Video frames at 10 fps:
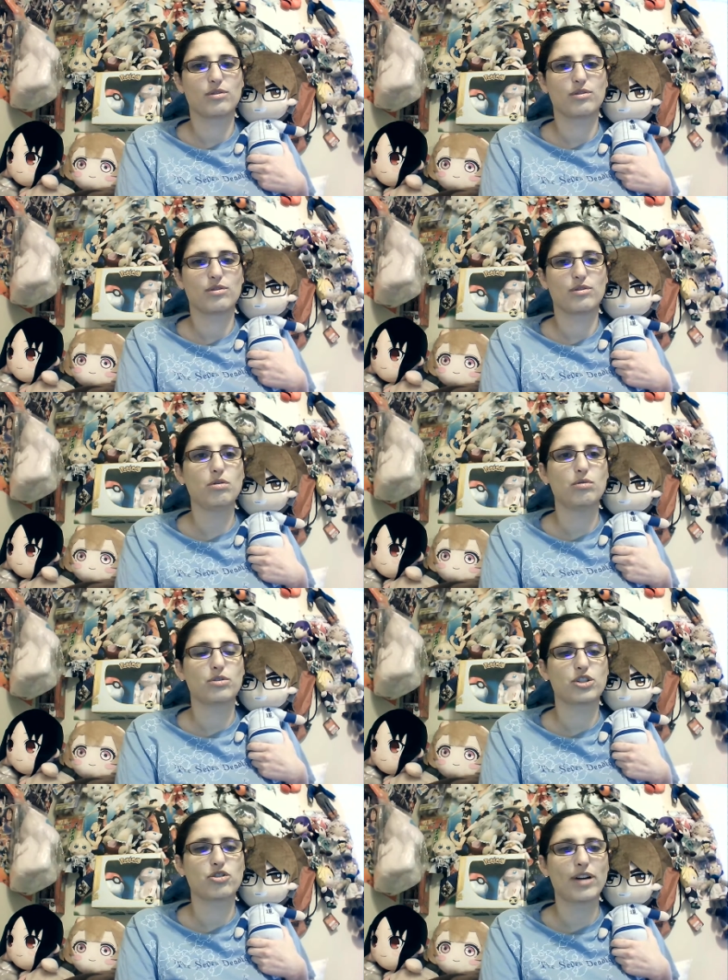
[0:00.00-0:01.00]
Ooh,
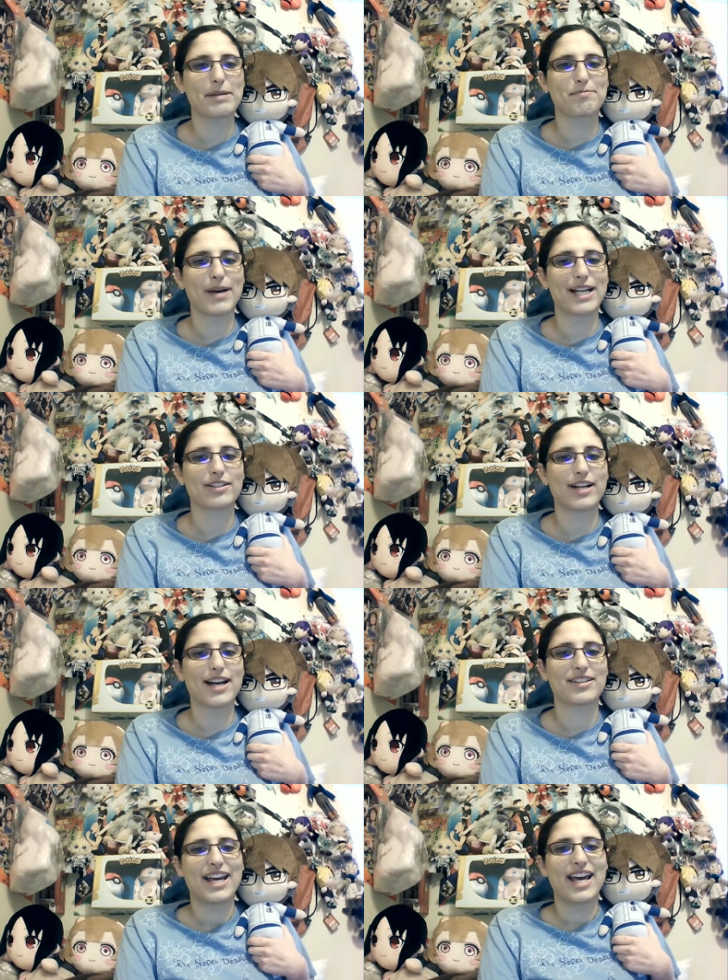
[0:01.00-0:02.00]
strike batter
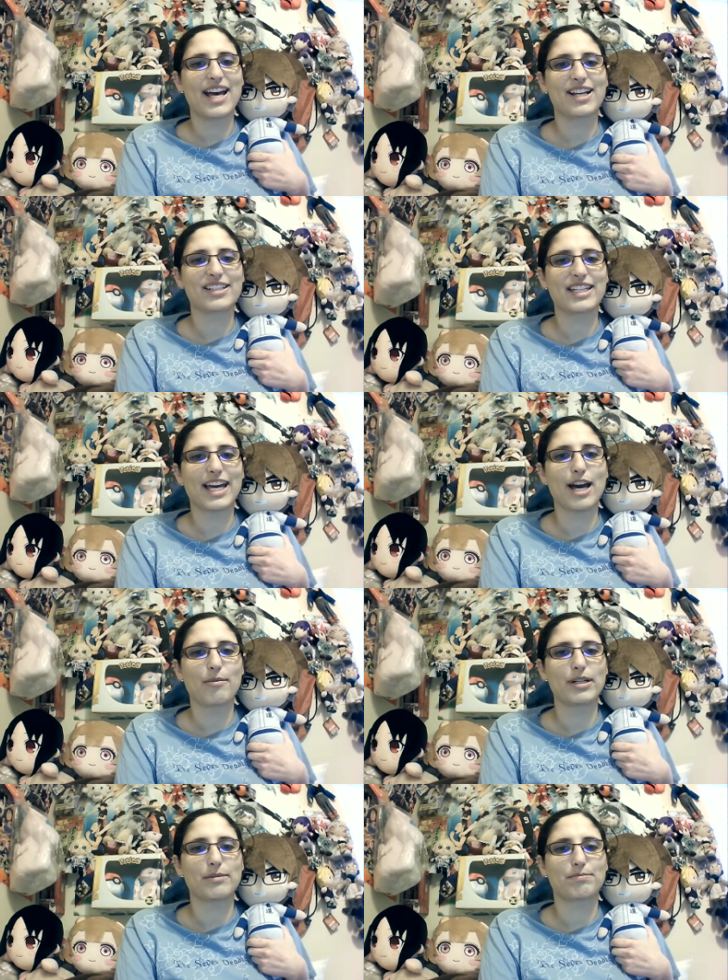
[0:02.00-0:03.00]
out. Hell yeah,
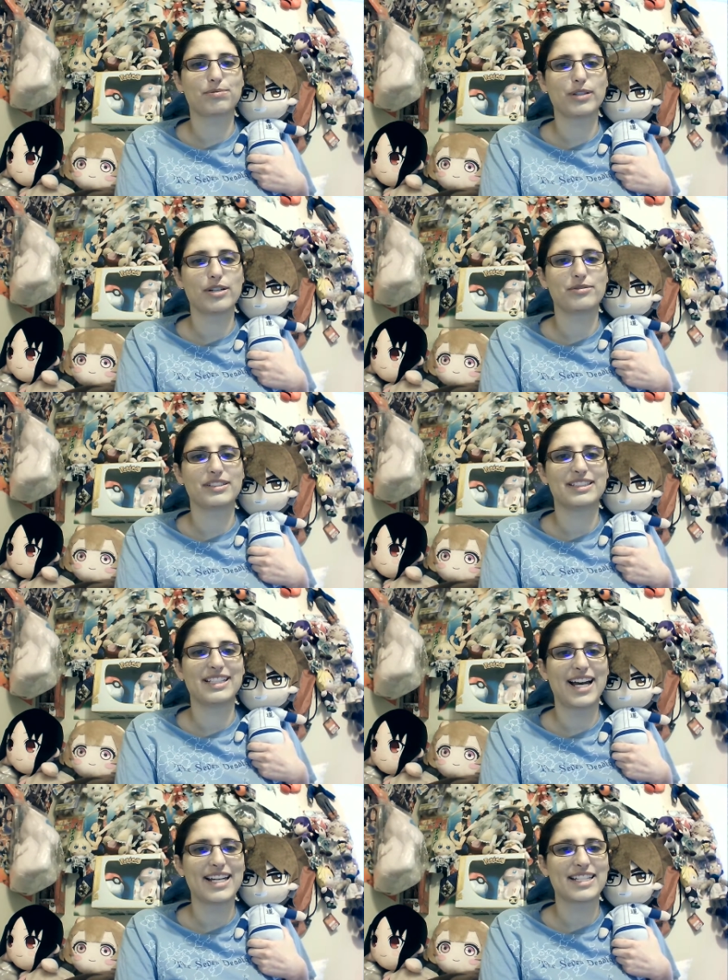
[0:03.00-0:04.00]
what a brute.
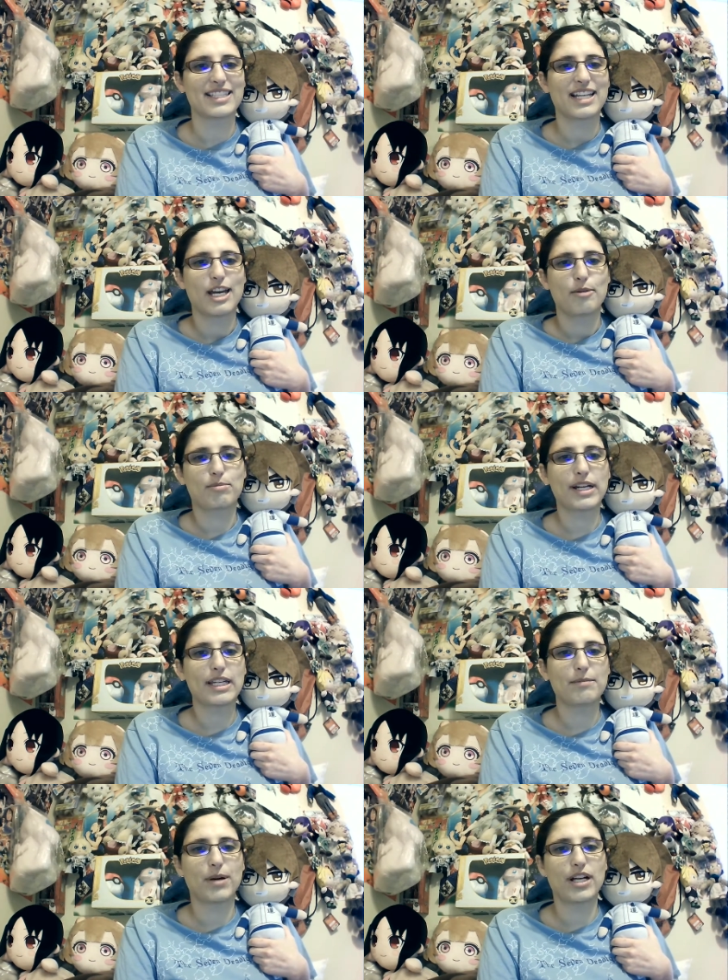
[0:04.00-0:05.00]
Nice.
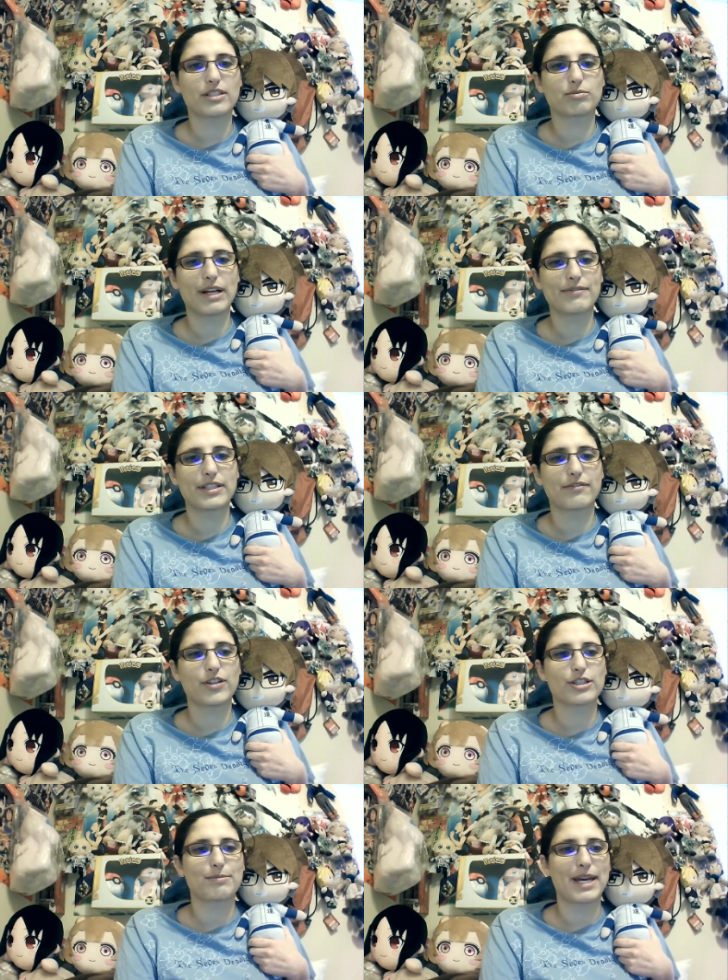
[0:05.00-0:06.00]
Breaking balls right from the
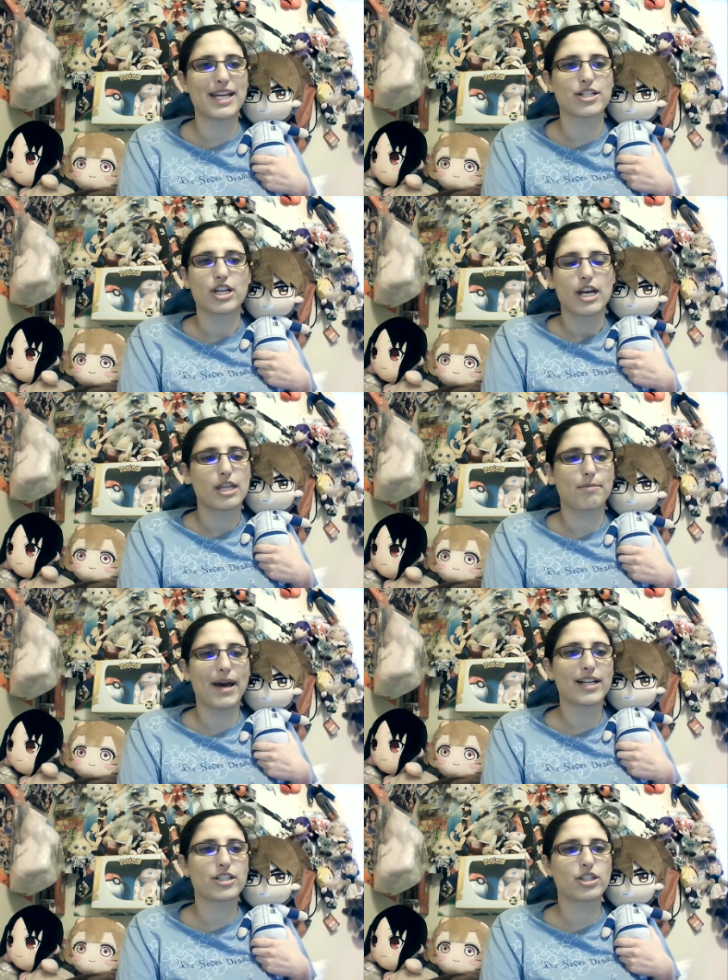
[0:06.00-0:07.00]
first pitch. The
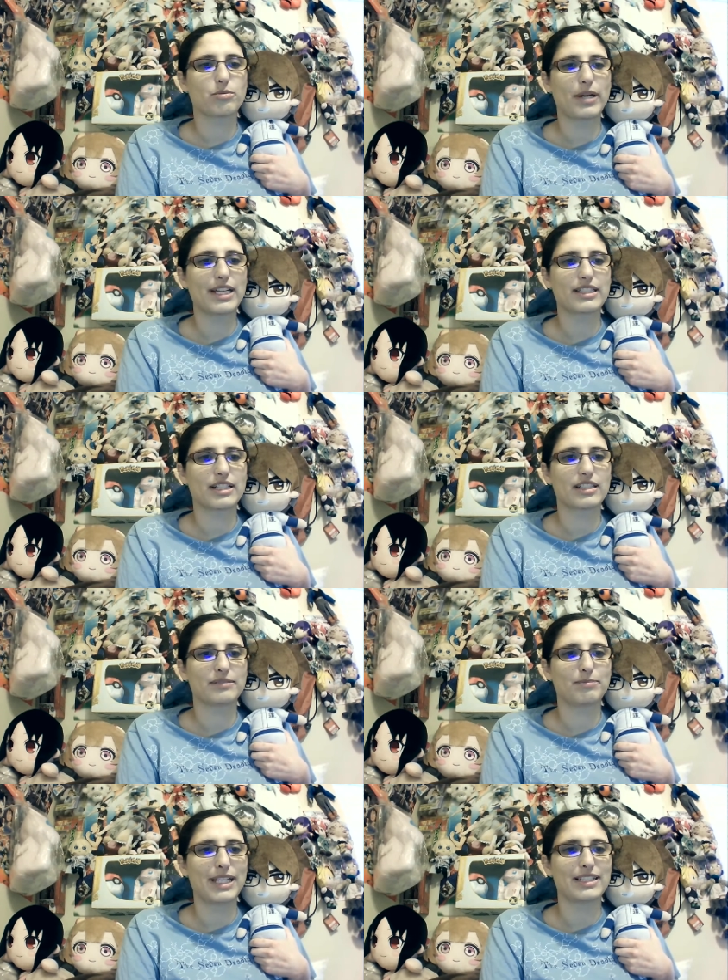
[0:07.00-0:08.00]
batter's swings are
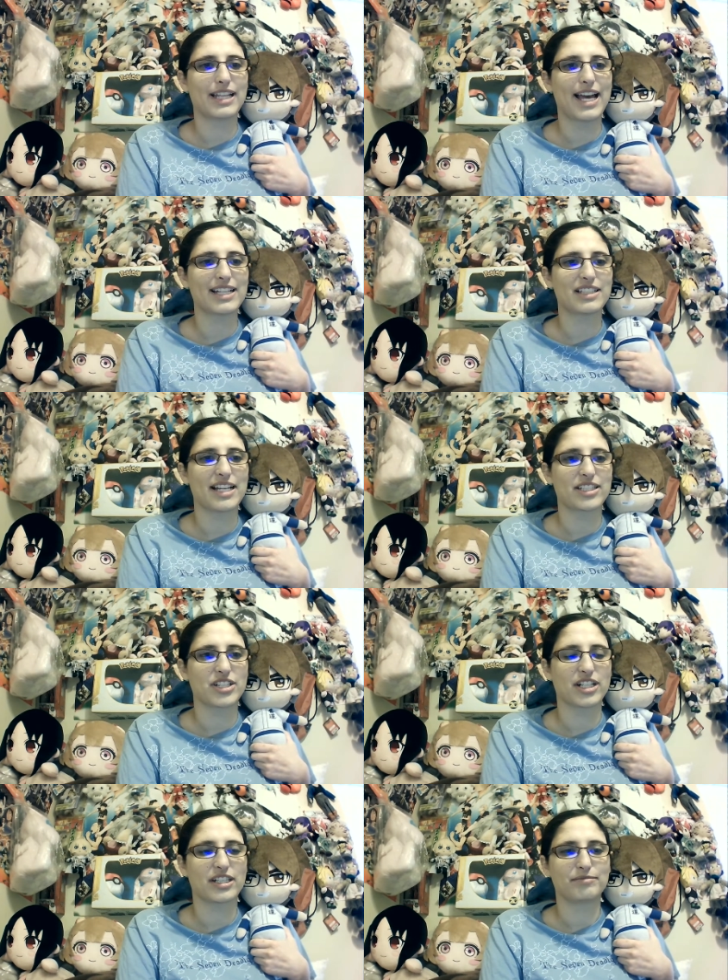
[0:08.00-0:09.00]
being
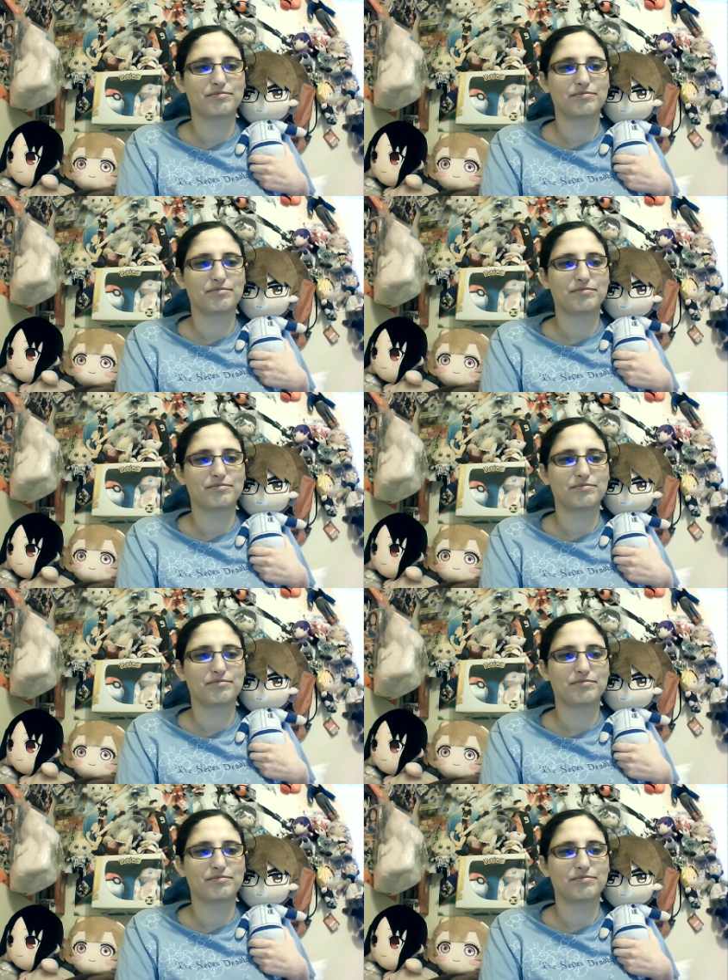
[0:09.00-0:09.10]
lackluster.